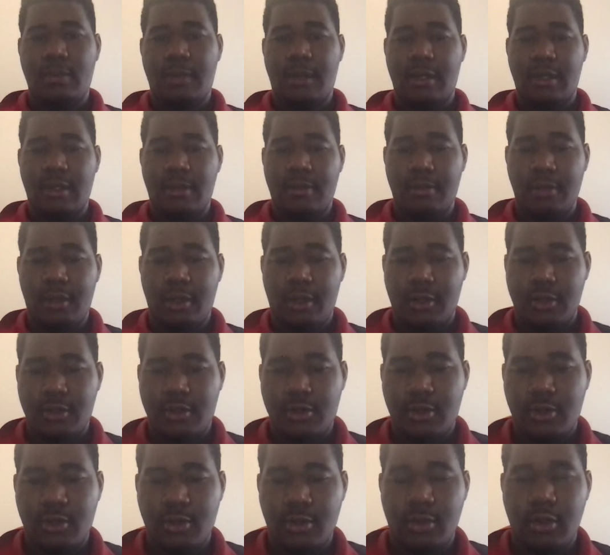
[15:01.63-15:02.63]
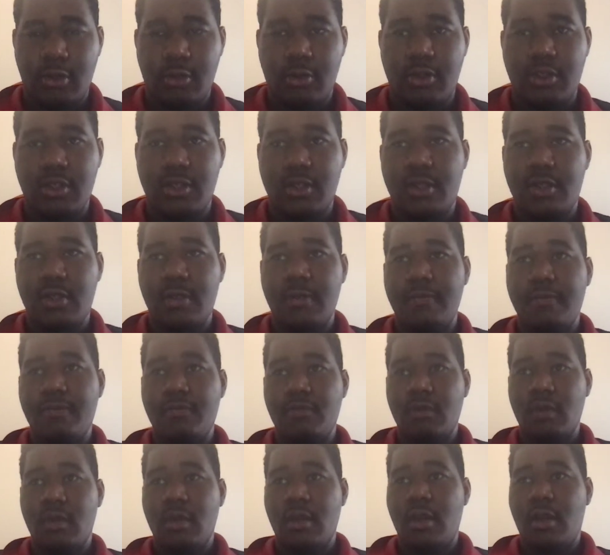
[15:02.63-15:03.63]
by the blast, so he was just
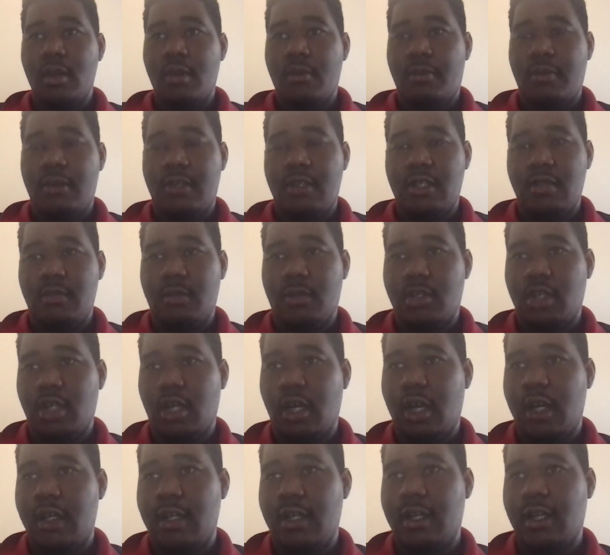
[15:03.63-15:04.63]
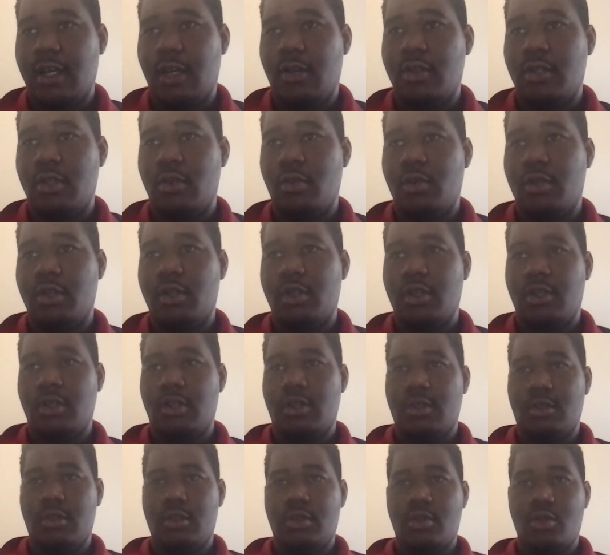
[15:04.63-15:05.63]
pretty much hiding out in one of
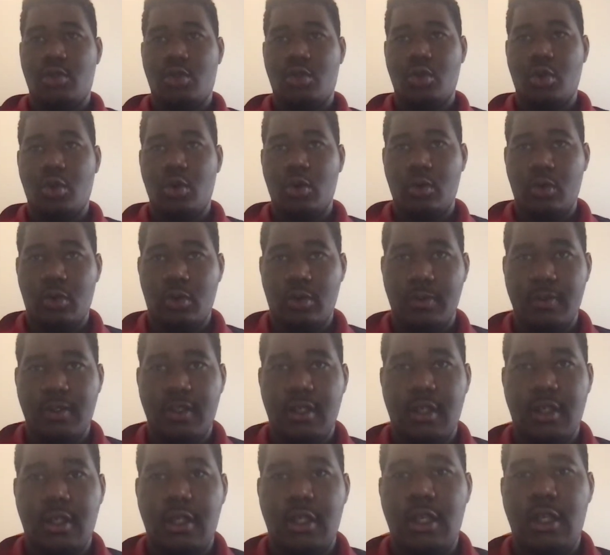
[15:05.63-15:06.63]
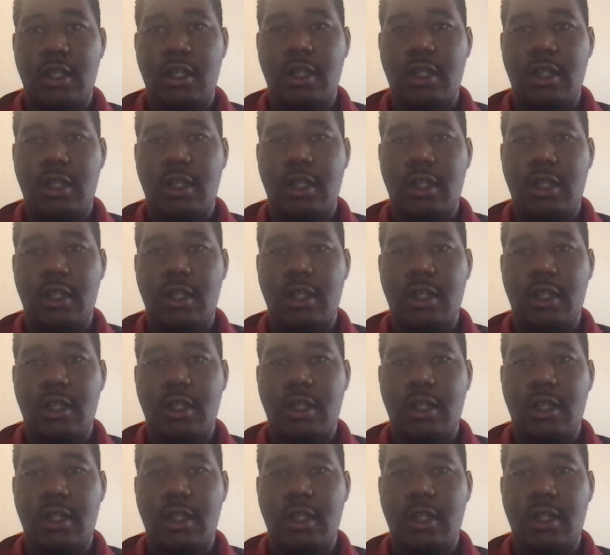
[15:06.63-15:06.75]
the storerooms, and then he